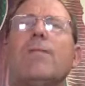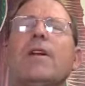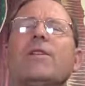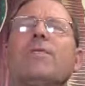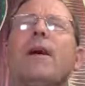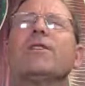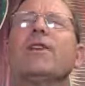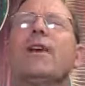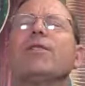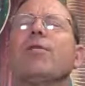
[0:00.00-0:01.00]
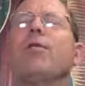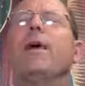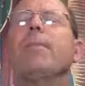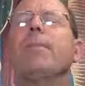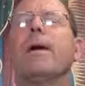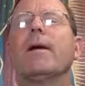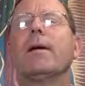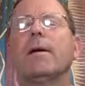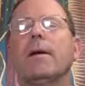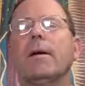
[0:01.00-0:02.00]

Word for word: but especially it's a weeping